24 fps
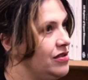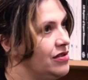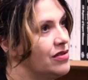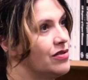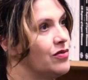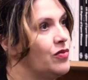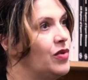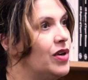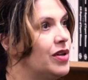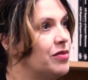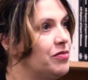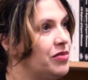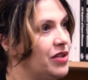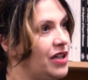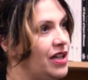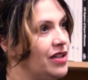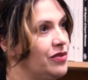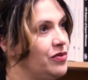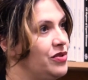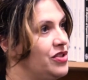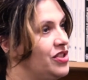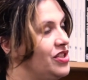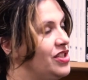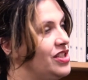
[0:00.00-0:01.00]
is one
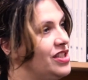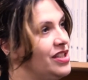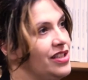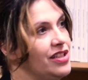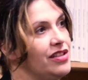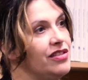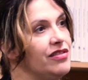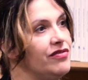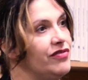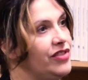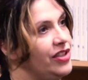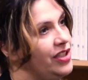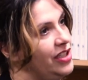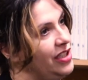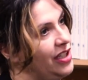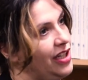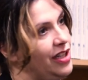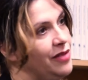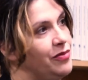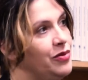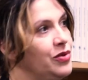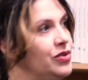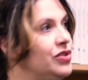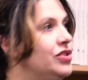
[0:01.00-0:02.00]
part which is still in very
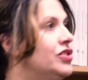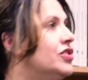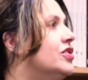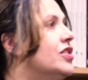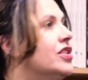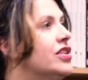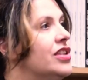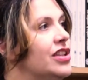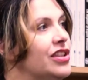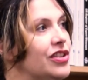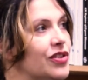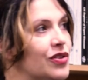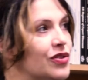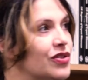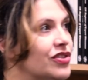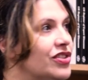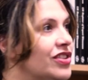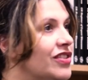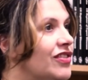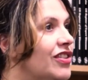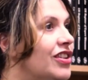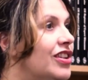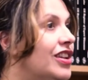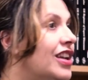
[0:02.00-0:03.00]
high position, and they don't
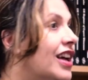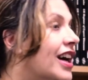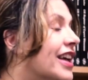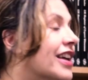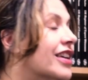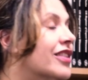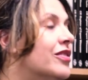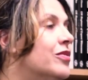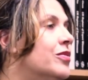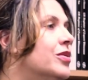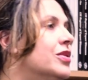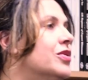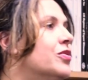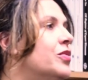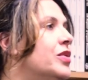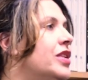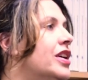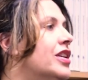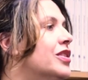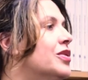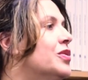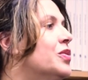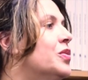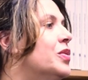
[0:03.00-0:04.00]
really like what we
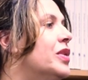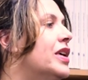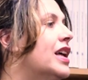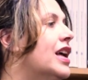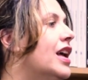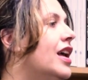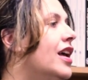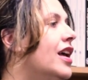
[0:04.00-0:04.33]
are doing.